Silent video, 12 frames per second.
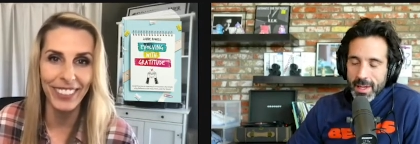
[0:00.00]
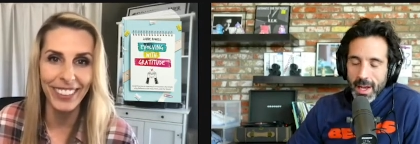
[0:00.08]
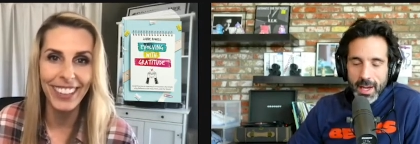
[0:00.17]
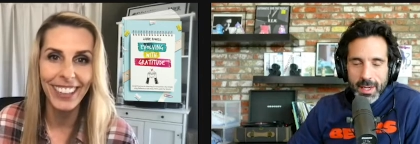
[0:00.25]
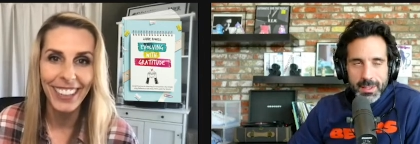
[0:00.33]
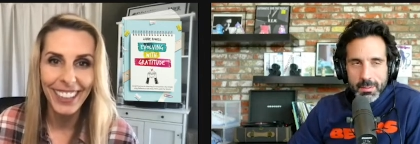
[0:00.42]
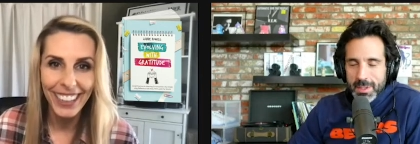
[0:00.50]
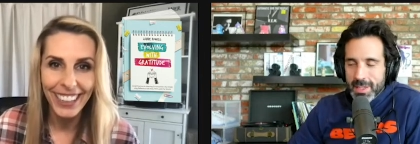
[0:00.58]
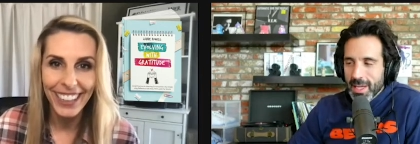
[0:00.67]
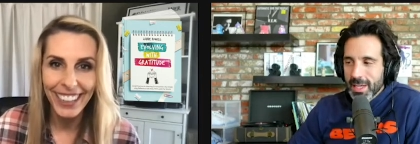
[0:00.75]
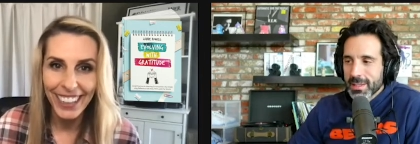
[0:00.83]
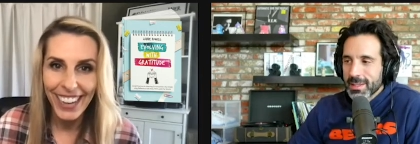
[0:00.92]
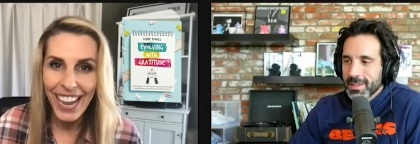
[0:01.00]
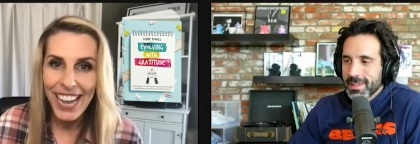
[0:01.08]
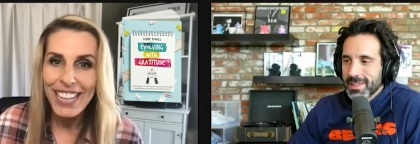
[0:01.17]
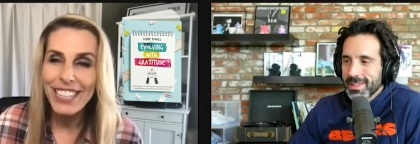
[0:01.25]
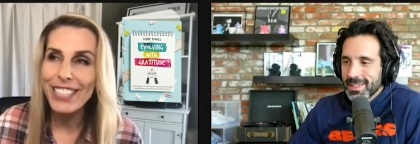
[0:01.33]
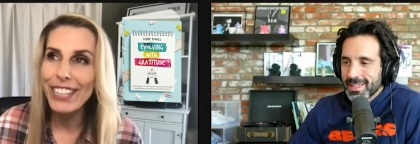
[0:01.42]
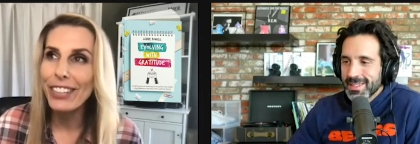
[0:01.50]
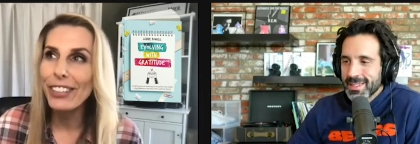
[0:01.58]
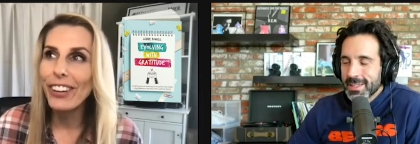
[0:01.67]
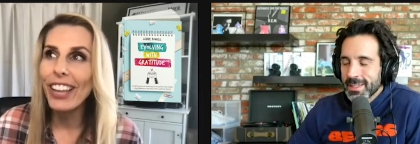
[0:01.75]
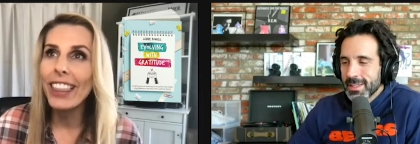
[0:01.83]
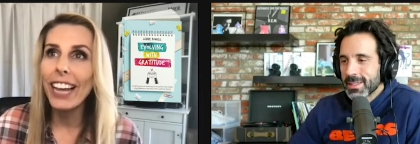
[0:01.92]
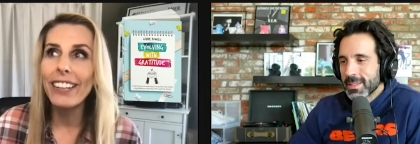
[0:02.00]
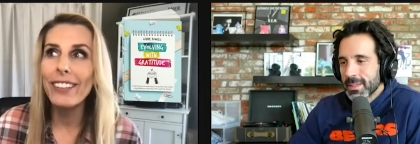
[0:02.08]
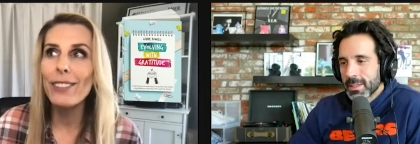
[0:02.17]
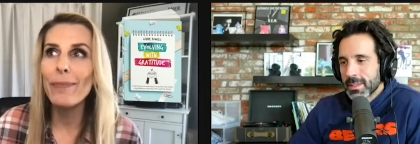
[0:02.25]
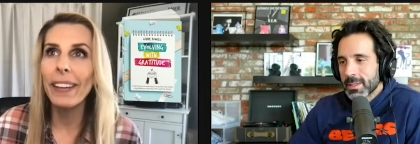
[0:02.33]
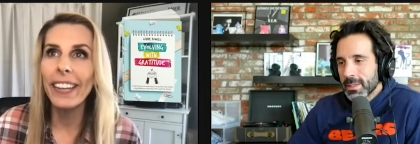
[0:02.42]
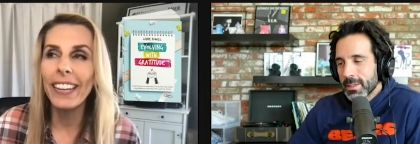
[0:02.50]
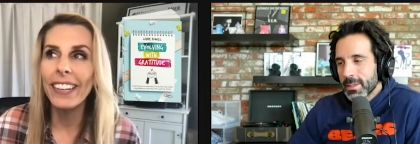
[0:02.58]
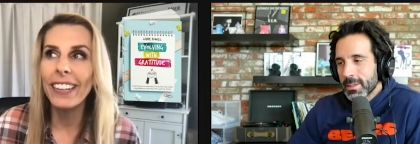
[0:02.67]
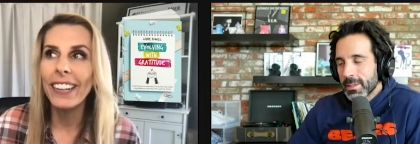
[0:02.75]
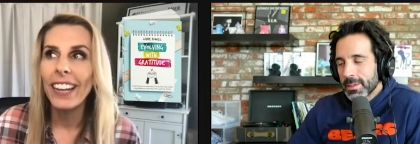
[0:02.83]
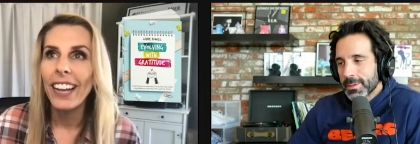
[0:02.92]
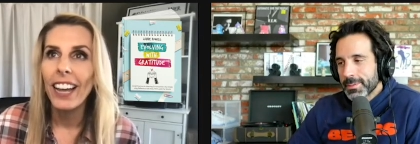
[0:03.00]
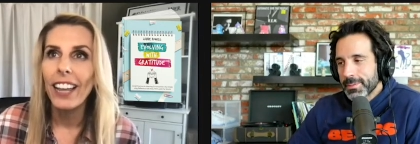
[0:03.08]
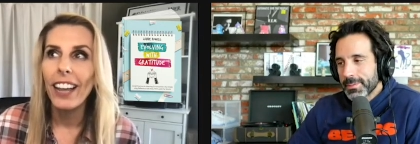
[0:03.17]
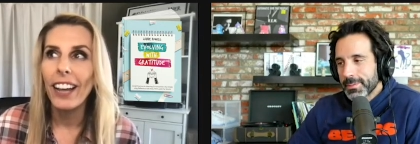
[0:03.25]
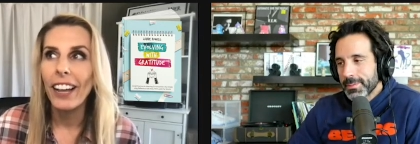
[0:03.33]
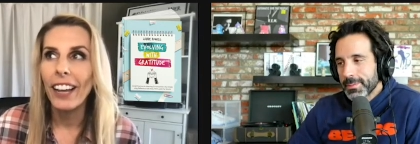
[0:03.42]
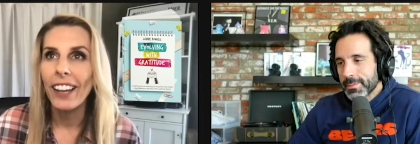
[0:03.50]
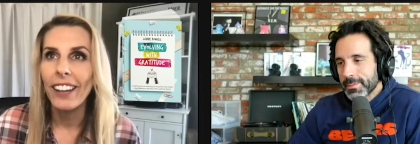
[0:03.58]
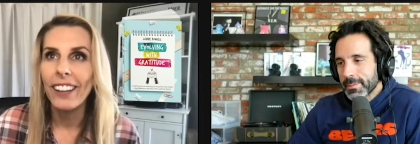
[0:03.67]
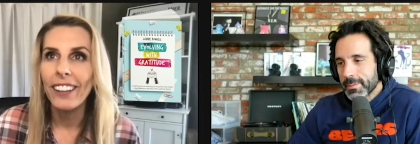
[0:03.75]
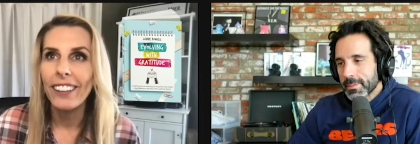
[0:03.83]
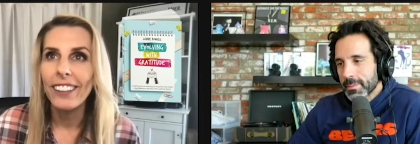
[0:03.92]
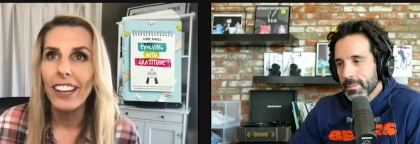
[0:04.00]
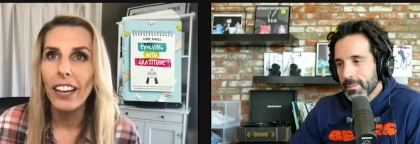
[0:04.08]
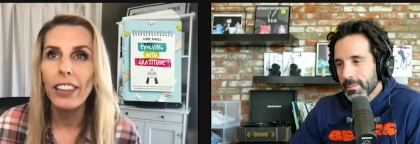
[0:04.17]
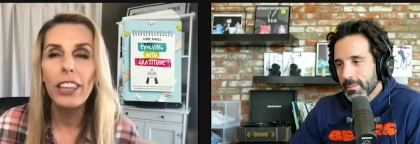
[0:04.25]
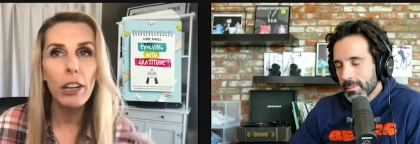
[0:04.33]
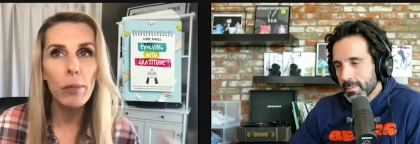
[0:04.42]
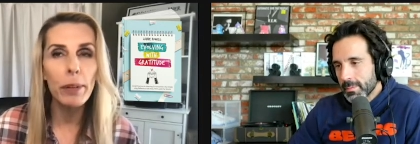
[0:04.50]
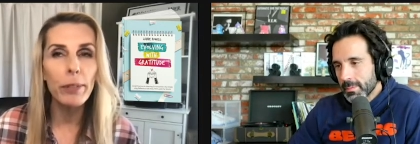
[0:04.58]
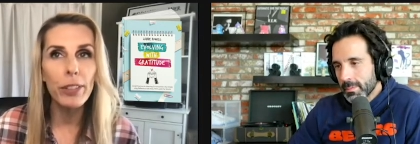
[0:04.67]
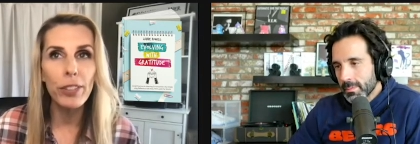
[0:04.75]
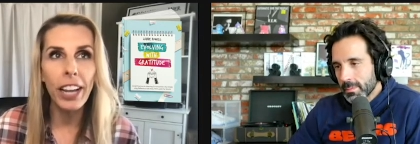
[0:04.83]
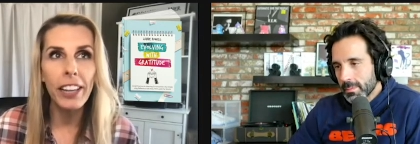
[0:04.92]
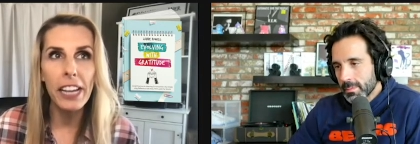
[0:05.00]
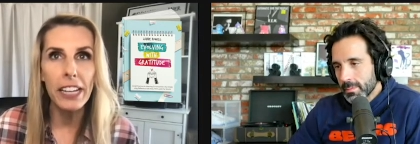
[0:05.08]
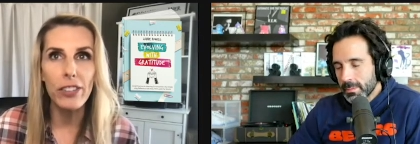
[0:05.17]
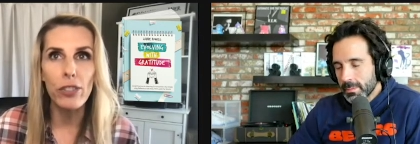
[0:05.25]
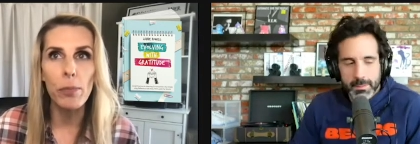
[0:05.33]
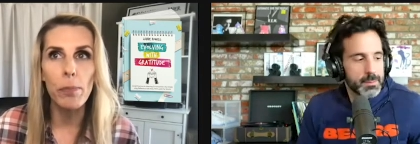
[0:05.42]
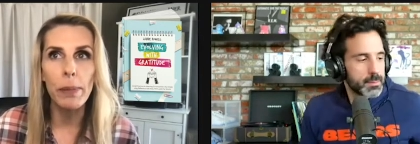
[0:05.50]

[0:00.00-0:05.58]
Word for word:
Speaker 1: Hundred percent.
Speaker 2: So that has been uh, a little bit of a challenge,